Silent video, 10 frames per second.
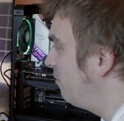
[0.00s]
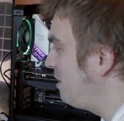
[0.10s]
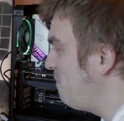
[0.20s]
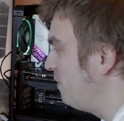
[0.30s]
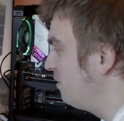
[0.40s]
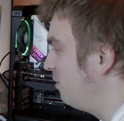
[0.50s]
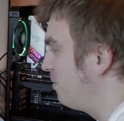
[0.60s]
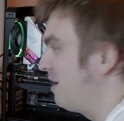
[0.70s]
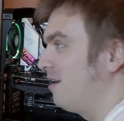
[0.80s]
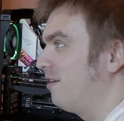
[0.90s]
Definitely
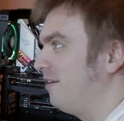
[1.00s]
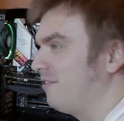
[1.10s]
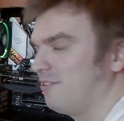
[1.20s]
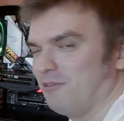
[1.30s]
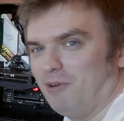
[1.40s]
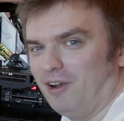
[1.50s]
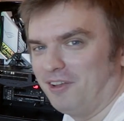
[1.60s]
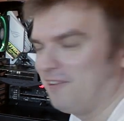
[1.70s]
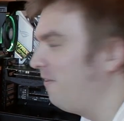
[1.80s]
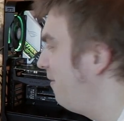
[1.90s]
you can get a
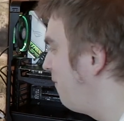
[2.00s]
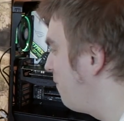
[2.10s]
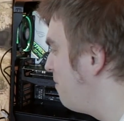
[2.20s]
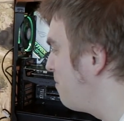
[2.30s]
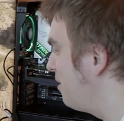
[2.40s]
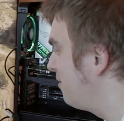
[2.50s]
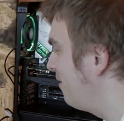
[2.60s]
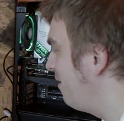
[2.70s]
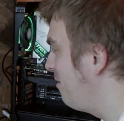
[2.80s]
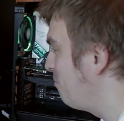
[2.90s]
lot higher frame rate
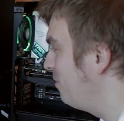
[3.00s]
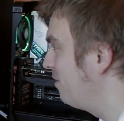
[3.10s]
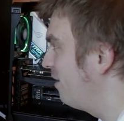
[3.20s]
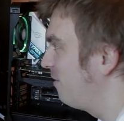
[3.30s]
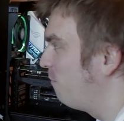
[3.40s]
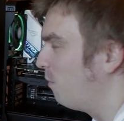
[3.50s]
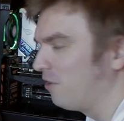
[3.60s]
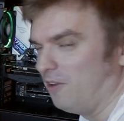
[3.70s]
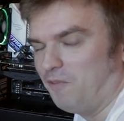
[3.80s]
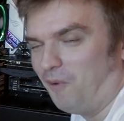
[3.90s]
running at
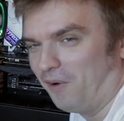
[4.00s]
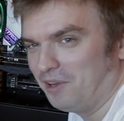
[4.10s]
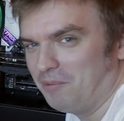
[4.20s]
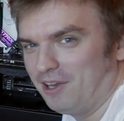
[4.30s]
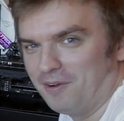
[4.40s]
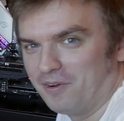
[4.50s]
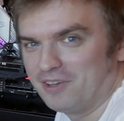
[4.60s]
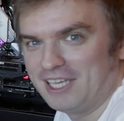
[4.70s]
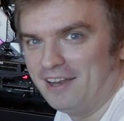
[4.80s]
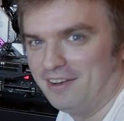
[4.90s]
1440p
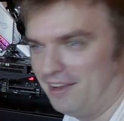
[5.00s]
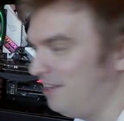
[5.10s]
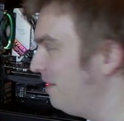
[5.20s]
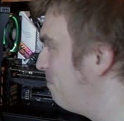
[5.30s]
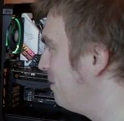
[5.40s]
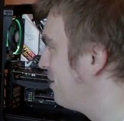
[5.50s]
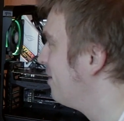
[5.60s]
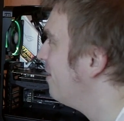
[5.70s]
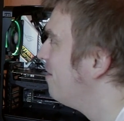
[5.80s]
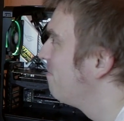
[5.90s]
or 1080p
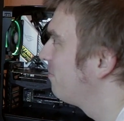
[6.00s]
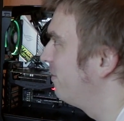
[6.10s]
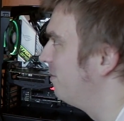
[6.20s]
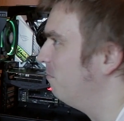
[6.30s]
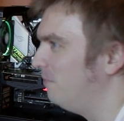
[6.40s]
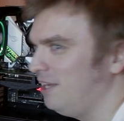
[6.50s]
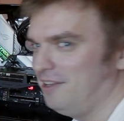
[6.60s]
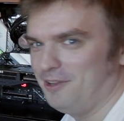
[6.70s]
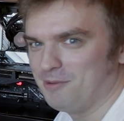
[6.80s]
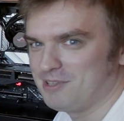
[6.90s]
in
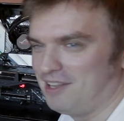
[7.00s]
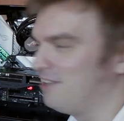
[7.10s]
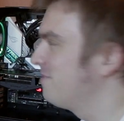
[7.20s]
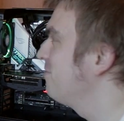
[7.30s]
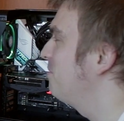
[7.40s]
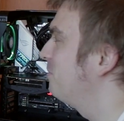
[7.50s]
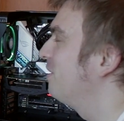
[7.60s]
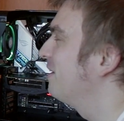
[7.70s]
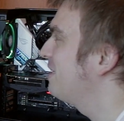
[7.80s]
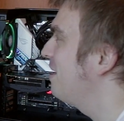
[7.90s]
medium settings or
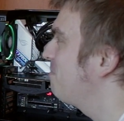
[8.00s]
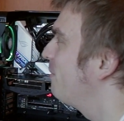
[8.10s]
something like that.